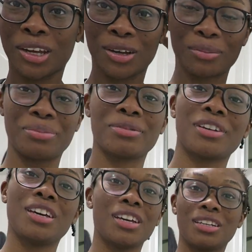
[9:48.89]
up.
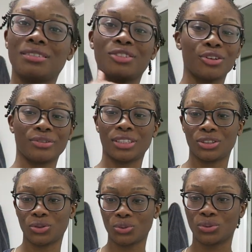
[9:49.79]
No
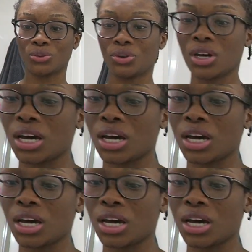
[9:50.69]
reason at all.